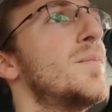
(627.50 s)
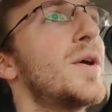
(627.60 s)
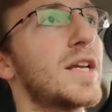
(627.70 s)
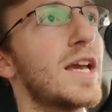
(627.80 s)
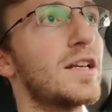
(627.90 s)

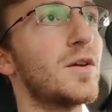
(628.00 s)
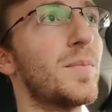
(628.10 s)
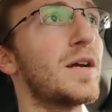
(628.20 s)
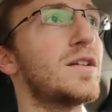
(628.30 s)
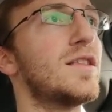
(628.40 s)
But again,
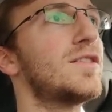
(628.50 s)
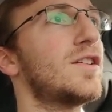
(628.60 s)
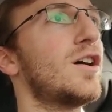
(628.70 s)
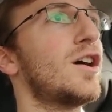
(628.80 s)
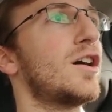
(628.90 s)
compared to this
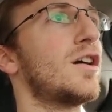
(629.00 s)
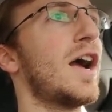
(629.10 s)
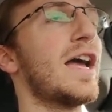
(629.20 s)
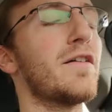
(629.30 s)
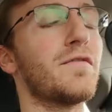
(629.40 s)
car,
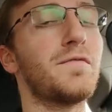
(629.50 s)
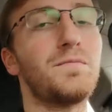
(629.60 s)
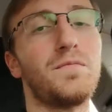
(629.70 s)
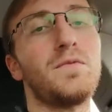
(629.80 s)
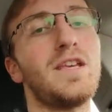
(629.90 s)
I have
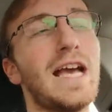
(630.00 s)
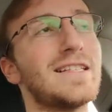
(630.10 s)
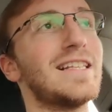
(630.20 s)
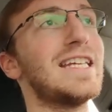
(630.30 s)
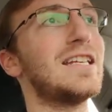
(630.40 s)

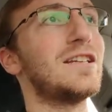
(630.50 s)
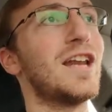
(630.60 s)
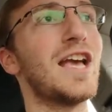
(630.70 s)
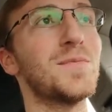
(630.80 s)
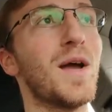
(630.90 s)
gasoline
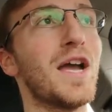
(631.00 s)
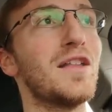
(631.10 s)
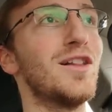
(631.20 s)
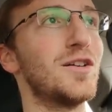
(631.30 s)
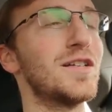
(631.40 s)
as my
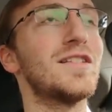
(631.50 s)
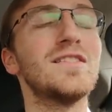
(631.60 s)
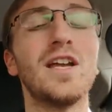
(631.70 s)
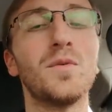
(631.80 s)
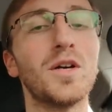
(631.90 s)

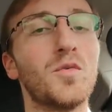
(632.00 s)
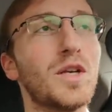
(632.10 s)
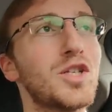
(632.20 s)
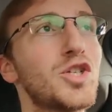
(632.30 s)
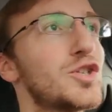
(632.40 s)
long-distance network,
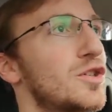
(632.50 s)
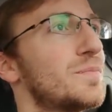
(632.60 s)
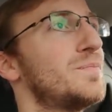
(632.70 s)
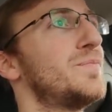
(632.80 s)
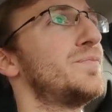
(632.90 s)
which
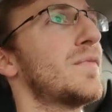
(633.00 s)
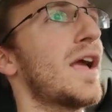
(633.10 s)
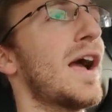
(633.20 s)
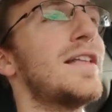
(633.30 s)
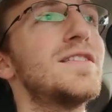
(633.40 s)

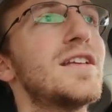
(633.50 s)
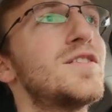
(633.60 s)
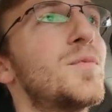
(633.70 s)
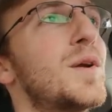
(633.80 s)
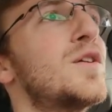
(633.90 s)
I'd say
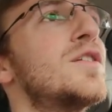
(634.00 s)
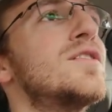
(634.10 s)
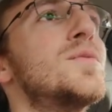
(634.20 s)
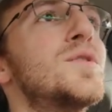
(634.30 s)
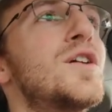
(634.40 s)
is superior to
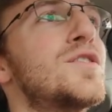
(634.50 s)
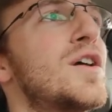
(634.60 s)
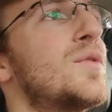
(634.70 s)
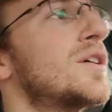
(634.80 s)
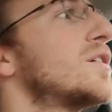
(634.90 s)
the supercharger
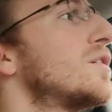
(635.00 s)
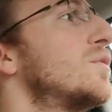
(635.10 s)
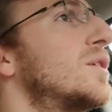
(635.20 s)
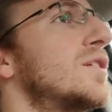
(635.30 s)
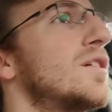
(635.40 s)
network
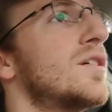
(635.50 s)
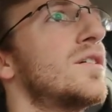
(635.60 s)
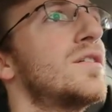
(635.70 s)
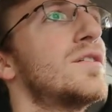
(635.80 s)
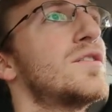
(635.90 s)
when you're
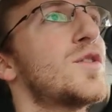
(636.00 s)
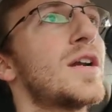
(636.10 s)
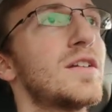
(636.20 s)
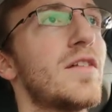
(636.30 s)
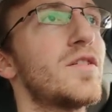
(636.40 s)

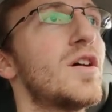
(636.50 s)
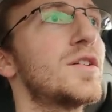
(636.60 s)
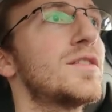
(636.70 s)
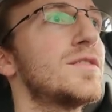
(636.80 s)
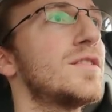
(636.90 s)
trying to cover
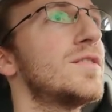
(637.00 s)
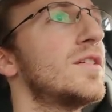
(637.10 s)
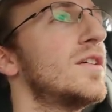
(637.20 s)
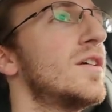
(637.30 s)
long distances.